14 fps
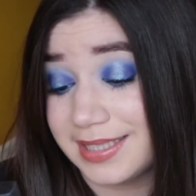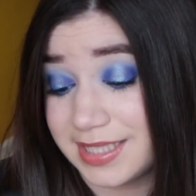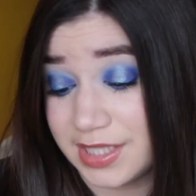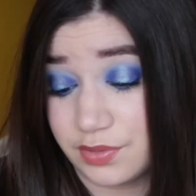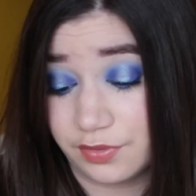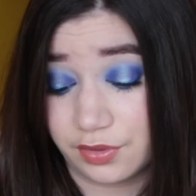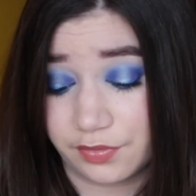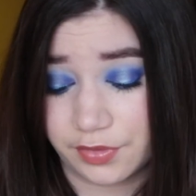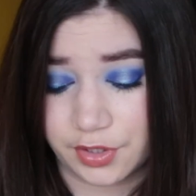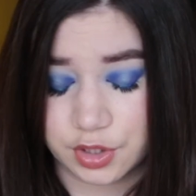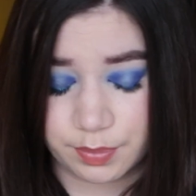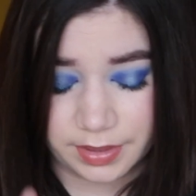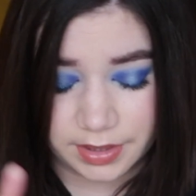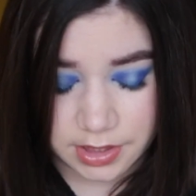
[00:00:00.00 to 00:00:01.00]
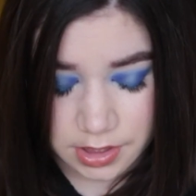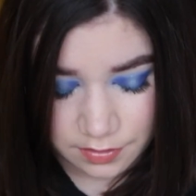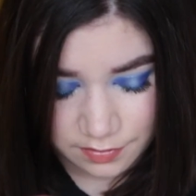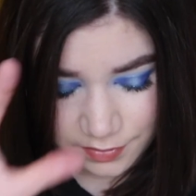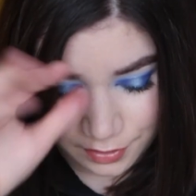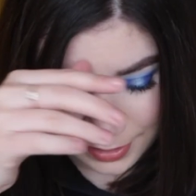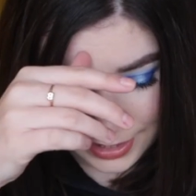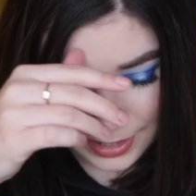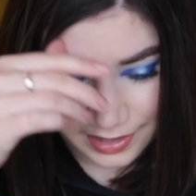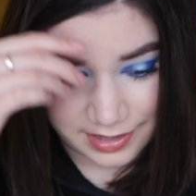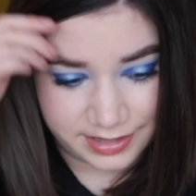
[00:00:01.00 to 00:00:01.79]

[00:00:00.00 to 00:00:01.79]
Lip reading: this is one of those, but don't worry,